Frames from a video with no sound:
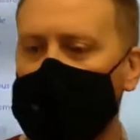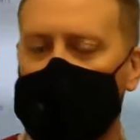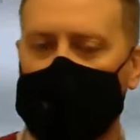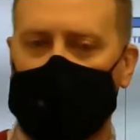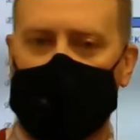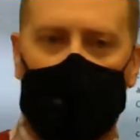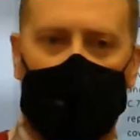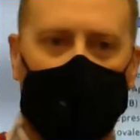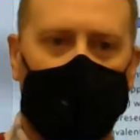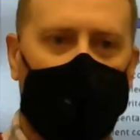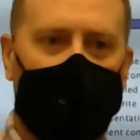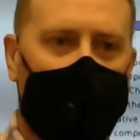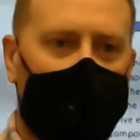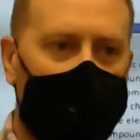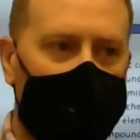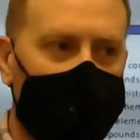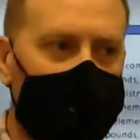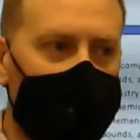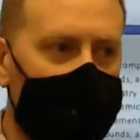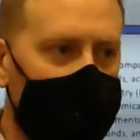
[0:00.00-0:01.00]
the
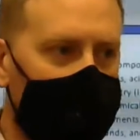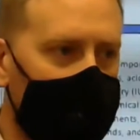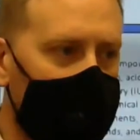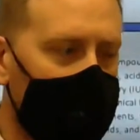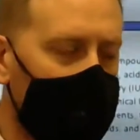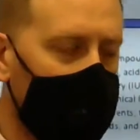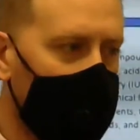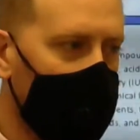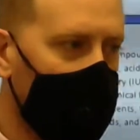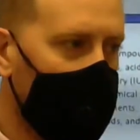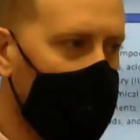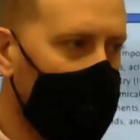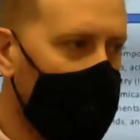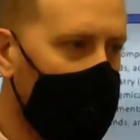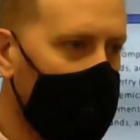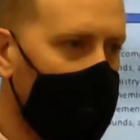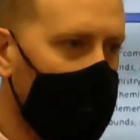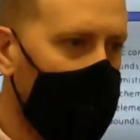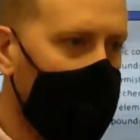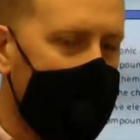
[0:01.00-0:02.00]
compounds,
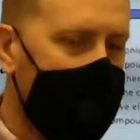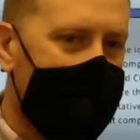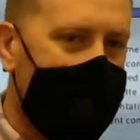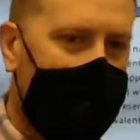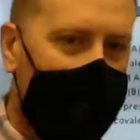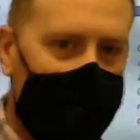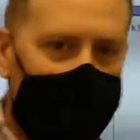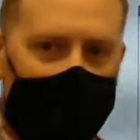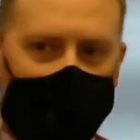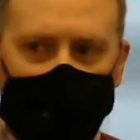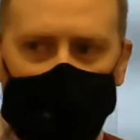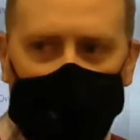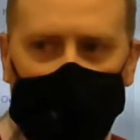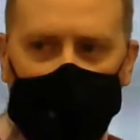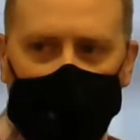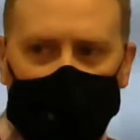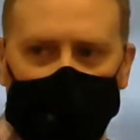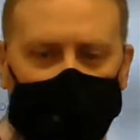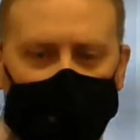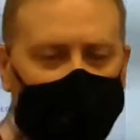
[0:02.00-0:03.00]
and then the
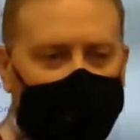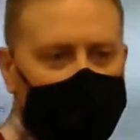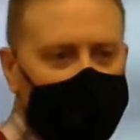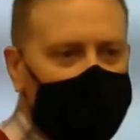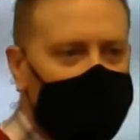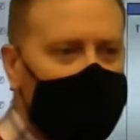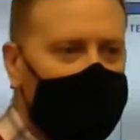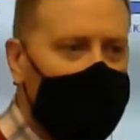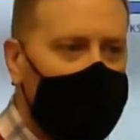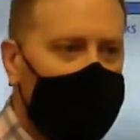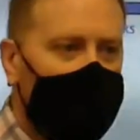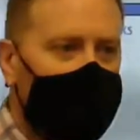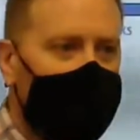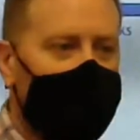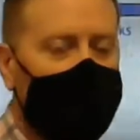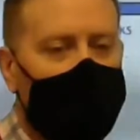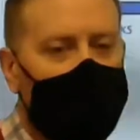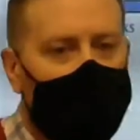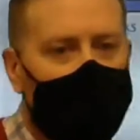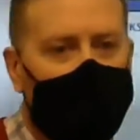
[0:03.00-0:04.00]
other state
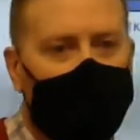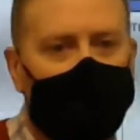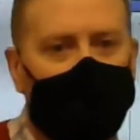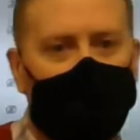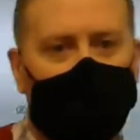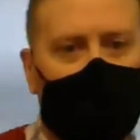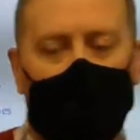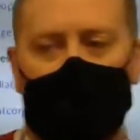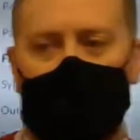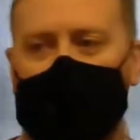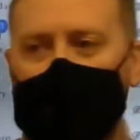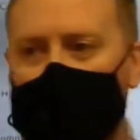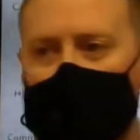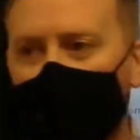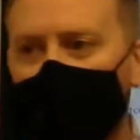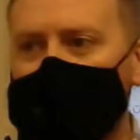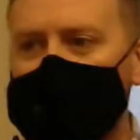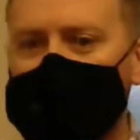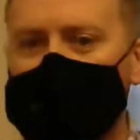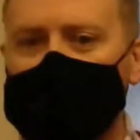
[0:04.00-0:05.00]
standard is
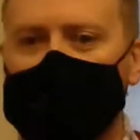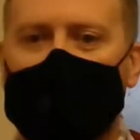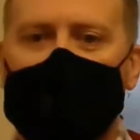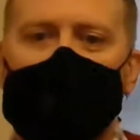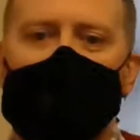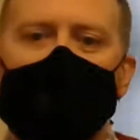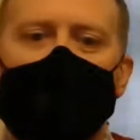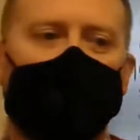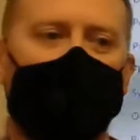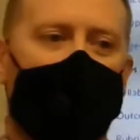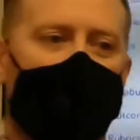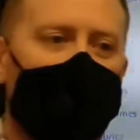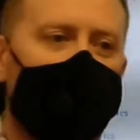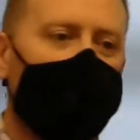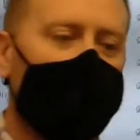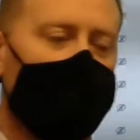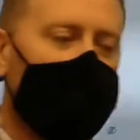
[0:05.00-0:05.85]
about writing the